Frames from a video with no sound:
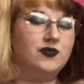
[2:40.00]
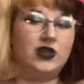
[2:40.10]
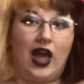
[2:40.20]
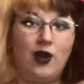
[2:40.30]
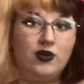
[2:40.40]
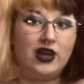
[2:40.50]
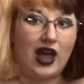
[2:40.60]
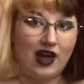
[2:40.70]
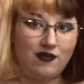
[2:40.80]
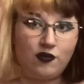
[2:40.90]
I would
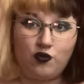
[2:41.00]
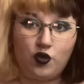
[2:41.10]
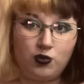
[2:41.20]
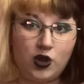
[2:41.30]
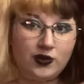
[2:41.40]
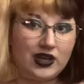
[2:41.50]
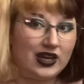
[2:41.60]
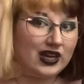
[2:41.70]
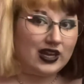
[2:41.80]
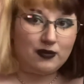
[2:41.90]
have a full-blown like
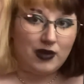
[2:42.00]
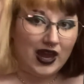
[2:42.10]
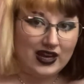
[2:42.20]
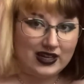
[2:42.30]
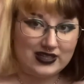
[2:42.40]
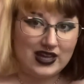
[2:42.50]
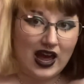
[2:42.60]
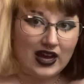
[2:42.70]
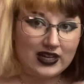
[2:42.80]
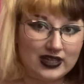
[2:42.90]
panic
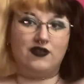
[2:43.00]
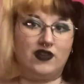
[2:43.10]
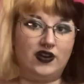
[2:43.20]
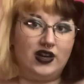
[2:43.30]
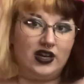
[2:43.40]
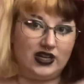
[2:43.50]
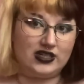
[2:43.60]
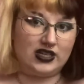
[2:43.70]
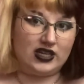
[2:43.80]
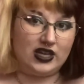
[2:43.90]
attack. Very
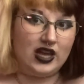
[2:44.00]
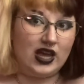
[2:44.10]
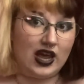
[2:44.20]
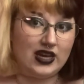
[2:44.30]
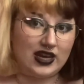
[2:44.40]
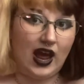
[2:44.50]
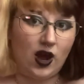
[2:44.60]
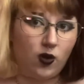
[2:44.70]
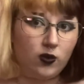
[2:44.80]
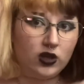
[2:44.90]
uneasy. And
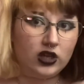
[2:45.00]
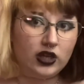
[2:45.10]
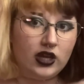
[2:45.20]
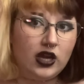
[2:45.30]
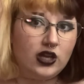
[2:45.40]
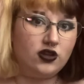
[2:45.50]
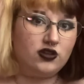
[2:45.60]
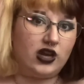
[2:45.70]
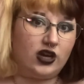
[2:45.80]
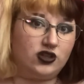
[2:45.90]
now
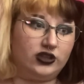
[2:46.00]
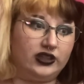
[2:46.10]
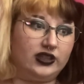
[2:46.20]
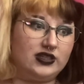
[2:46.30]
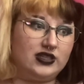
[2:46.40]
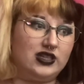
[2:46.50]
there's actually a scene